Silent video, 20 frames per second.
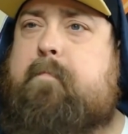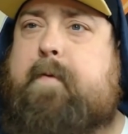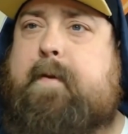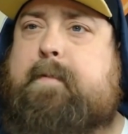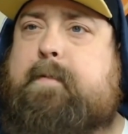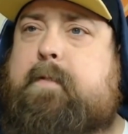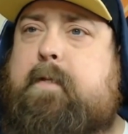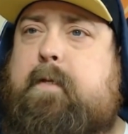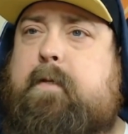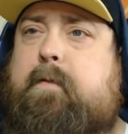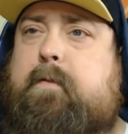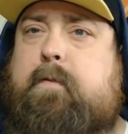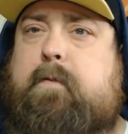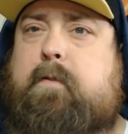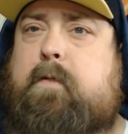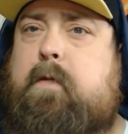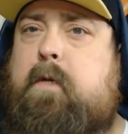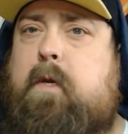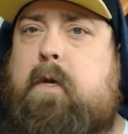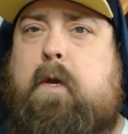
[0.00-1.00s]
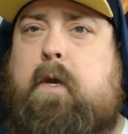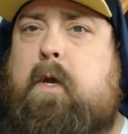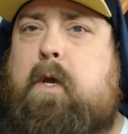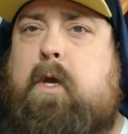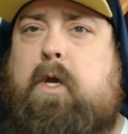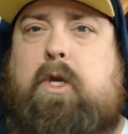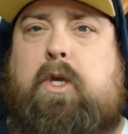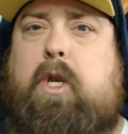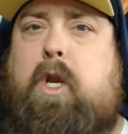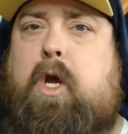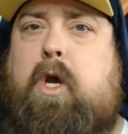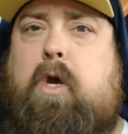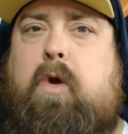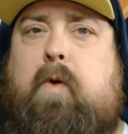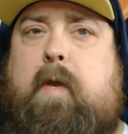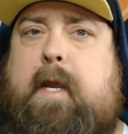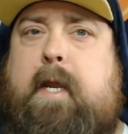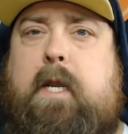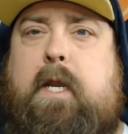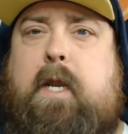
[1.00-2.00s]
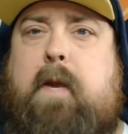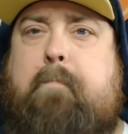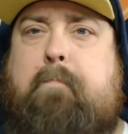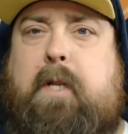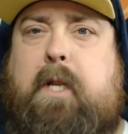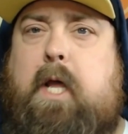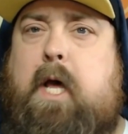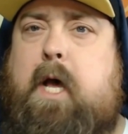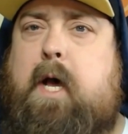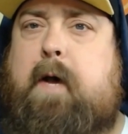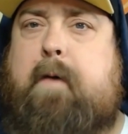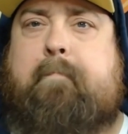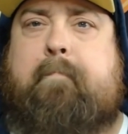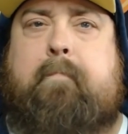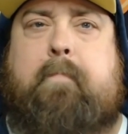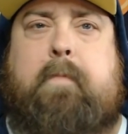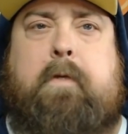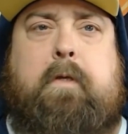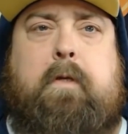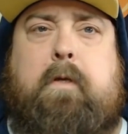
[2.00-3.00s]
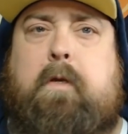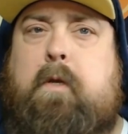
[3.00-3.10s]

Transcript: business, eating a plum.